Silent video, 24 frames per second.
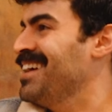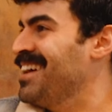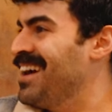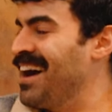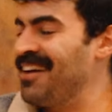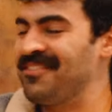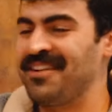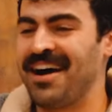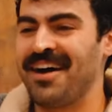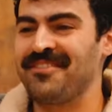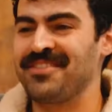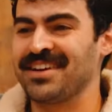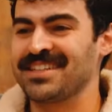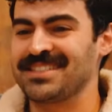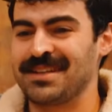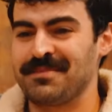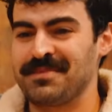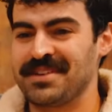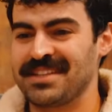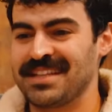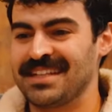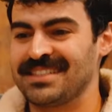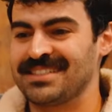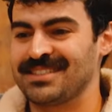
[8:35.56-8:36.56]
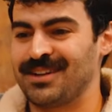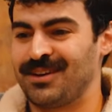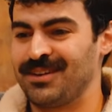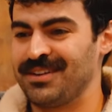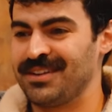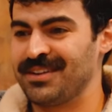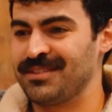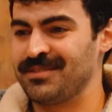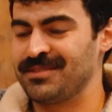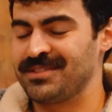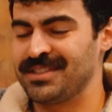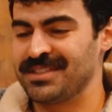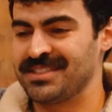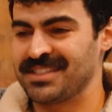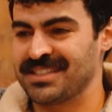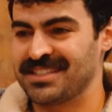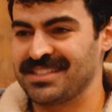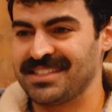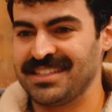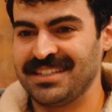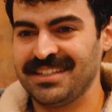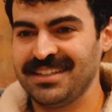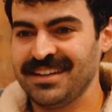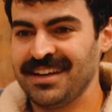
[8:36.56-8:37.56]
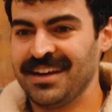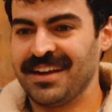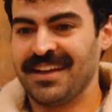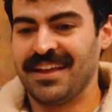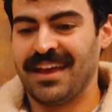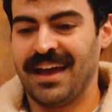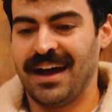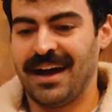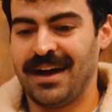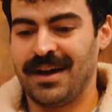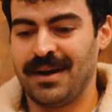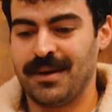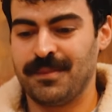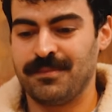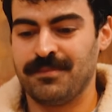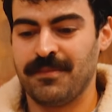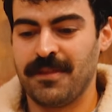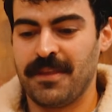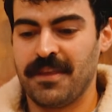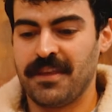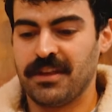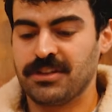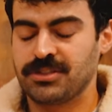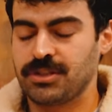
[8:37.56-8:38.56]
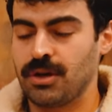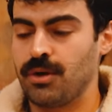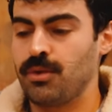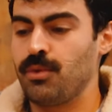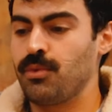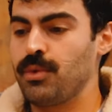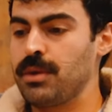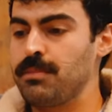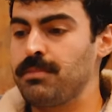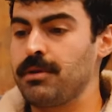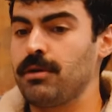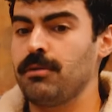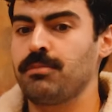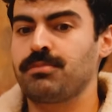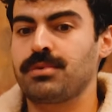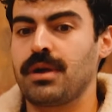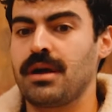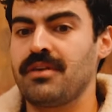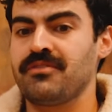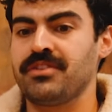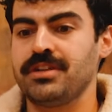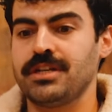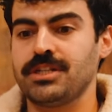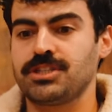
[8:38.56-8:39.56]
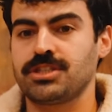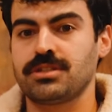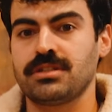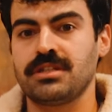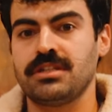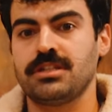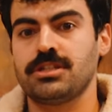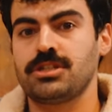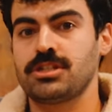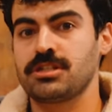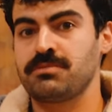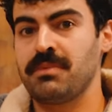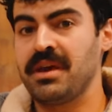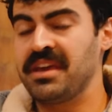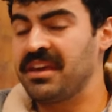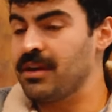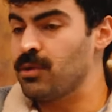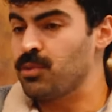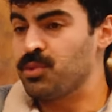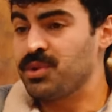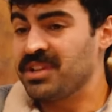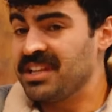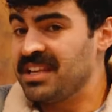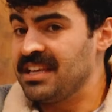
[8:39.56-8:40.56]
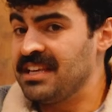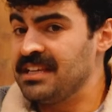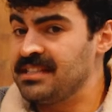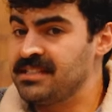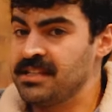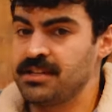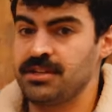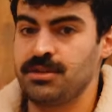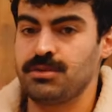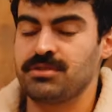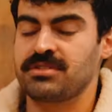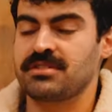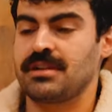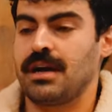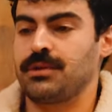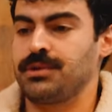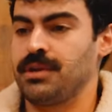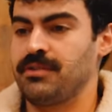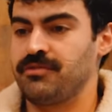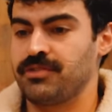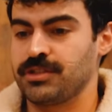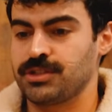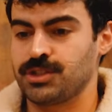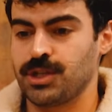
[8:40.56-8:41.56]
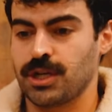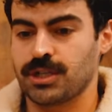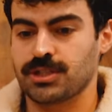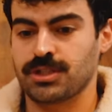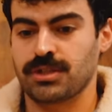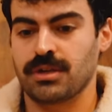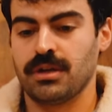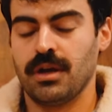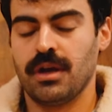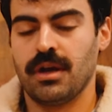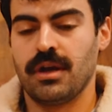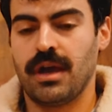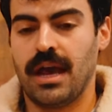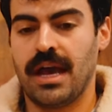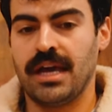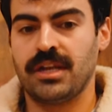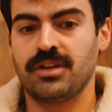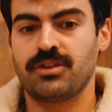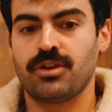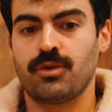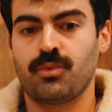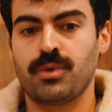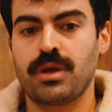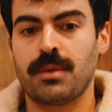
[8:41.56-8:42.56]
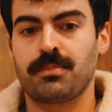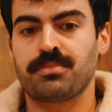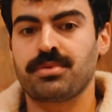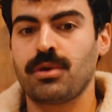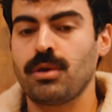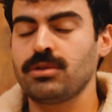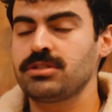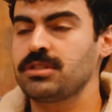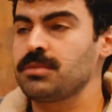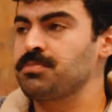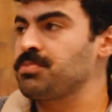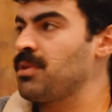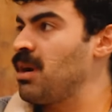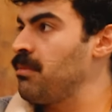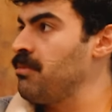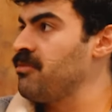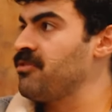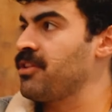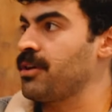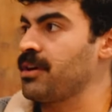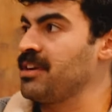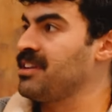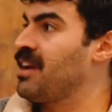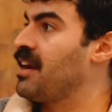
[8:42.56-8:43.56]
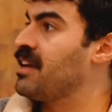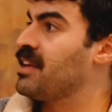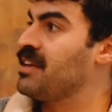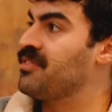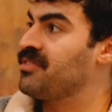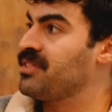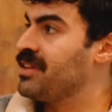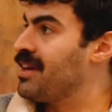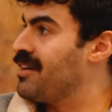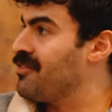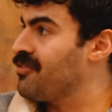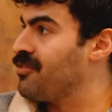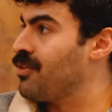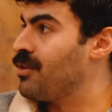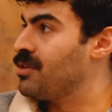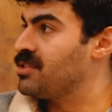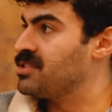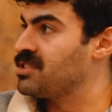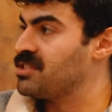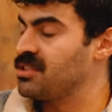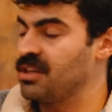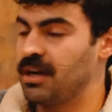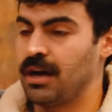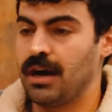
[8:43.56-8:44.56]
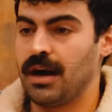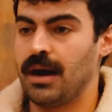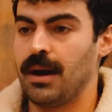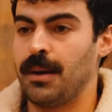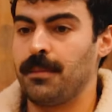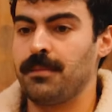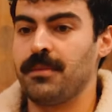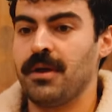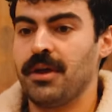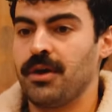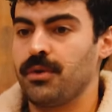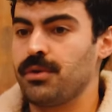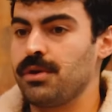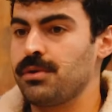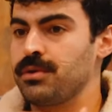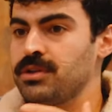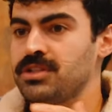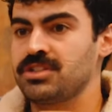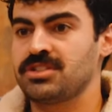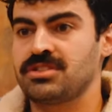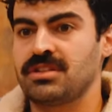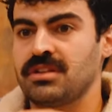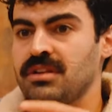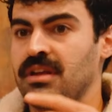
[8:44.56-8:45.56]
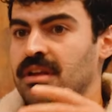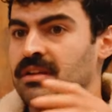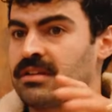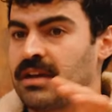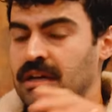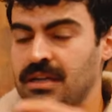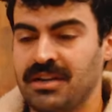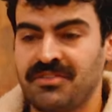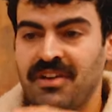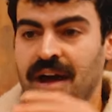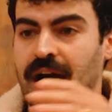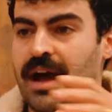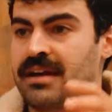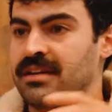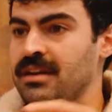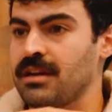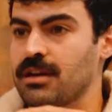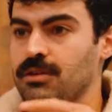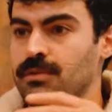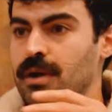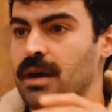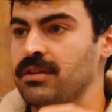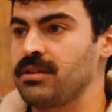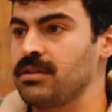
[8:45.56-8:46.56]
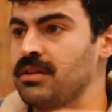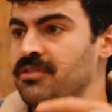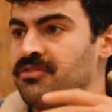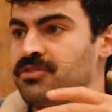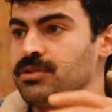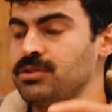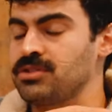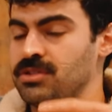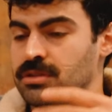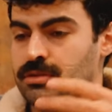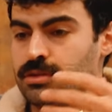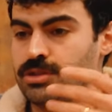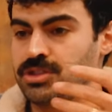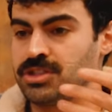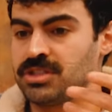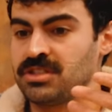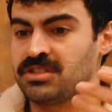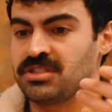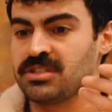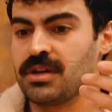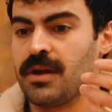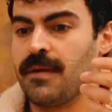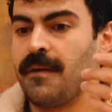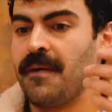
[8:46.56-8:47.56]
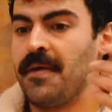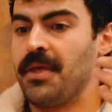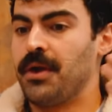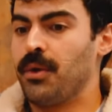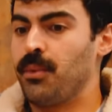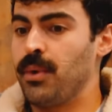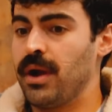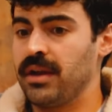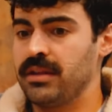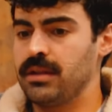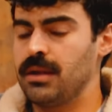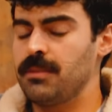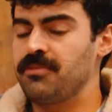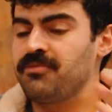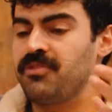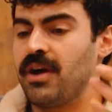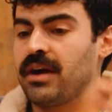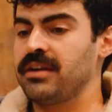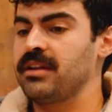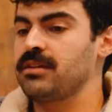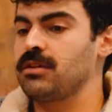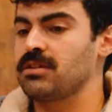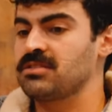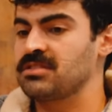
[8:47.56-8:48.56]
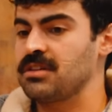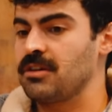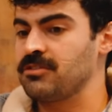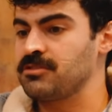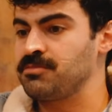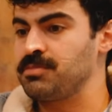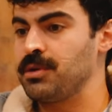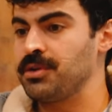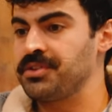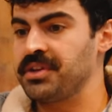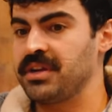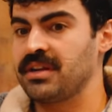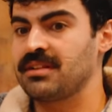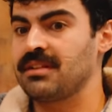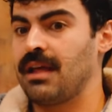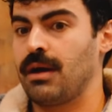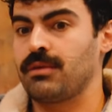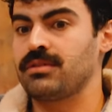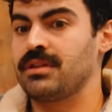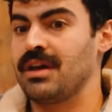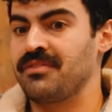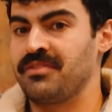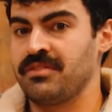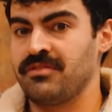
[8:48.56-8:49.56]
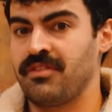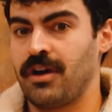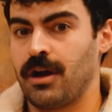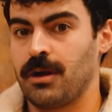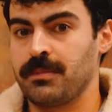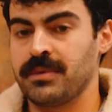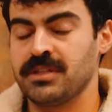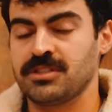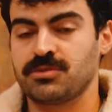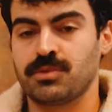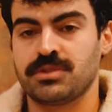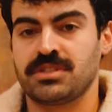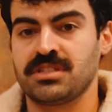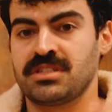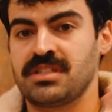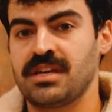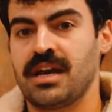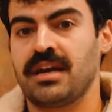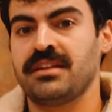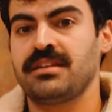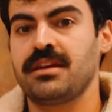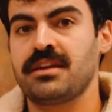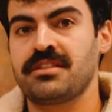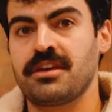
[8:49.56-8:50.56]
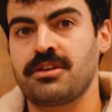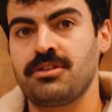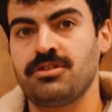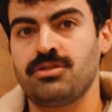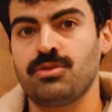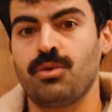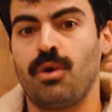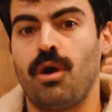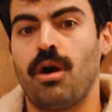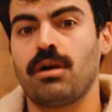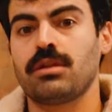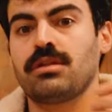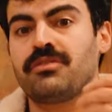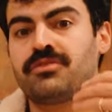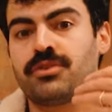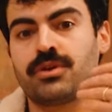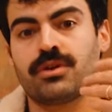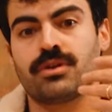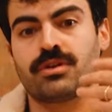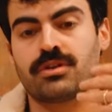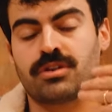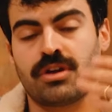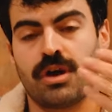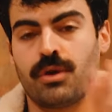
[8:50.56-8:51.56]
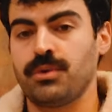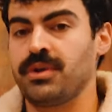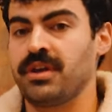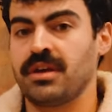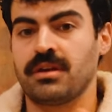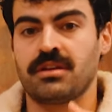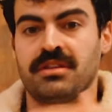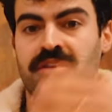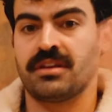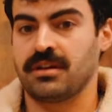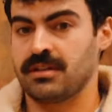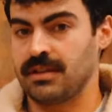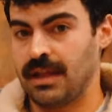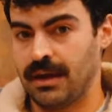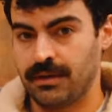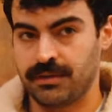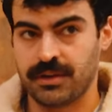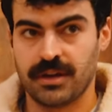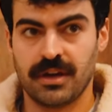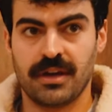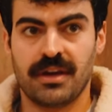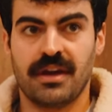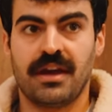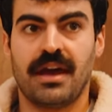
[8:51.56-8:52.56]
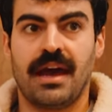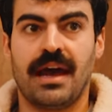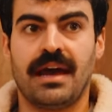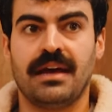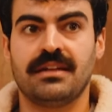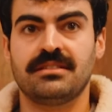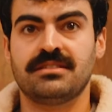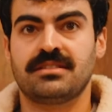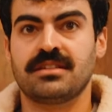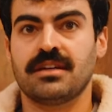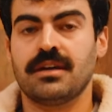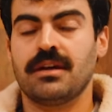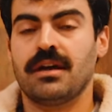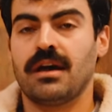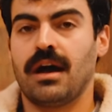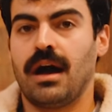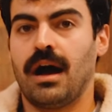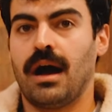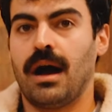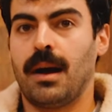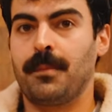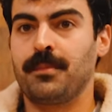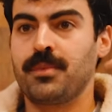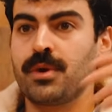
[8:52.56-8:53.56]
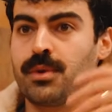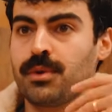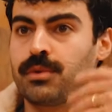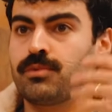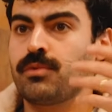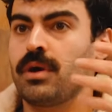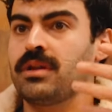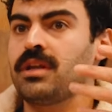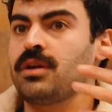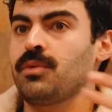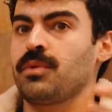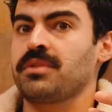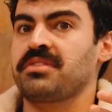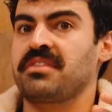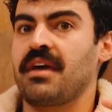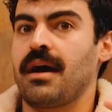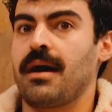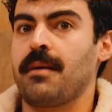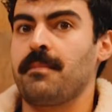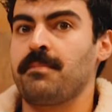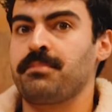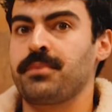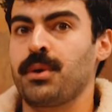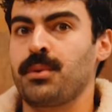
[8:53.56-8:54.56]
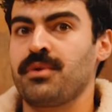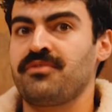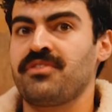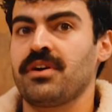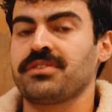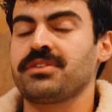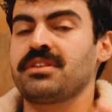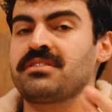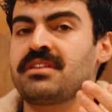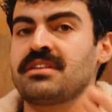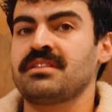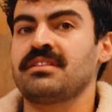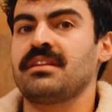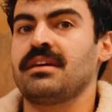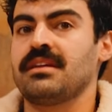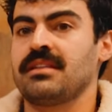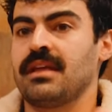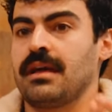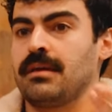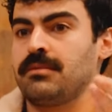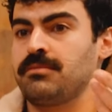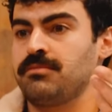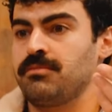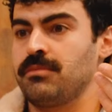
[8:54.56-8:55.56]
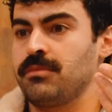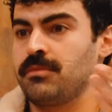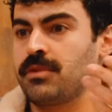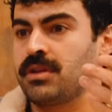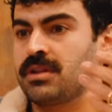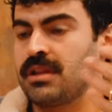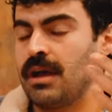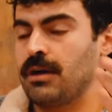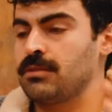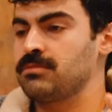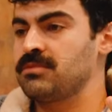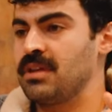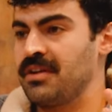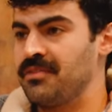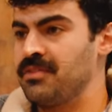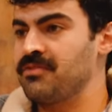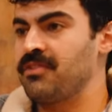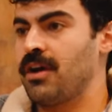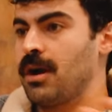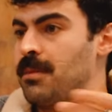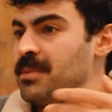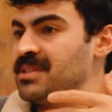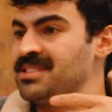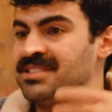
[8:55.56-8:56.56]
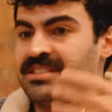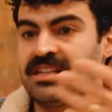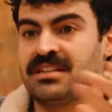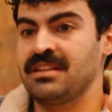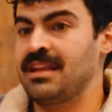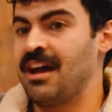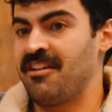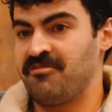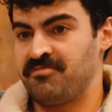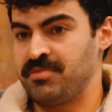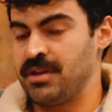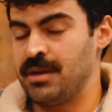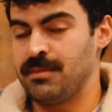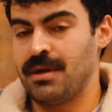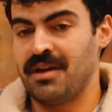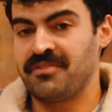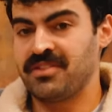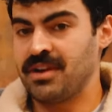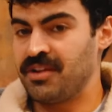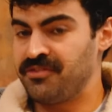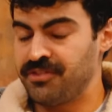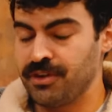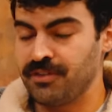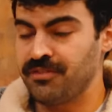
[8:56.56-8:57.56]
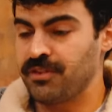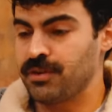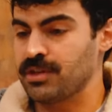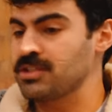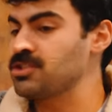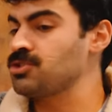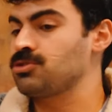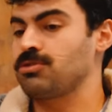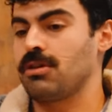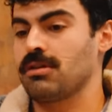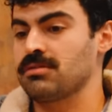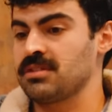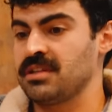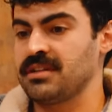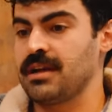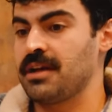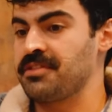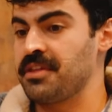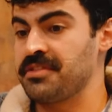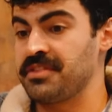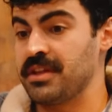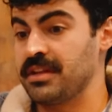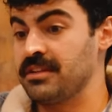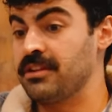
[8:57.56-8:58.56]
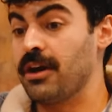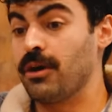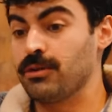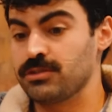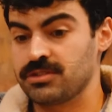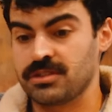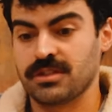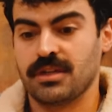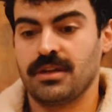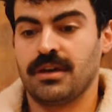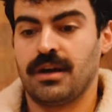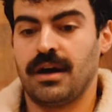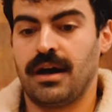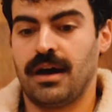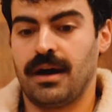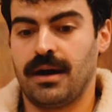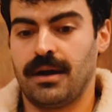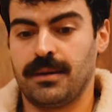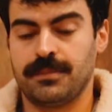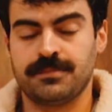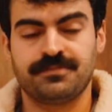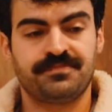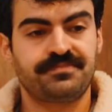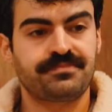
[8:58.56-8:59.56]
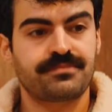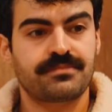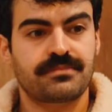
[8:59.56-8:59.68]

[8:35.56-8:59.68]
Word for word: of having something that's starting to, to succeed. Um, so we built Brev initially to just make it really easy to use cloud infrastructure. And we approached the problem very naively at first. Um, we were just kind of hacking around at a few solutions. We ended up finding ourselves building cloud dev environments, which is the idea that you do all of your coding in the cloud. And um, we were running with that, but we felt that they that cloud dev environments didn't have PMF, and I feel very strongly now that they don't, um,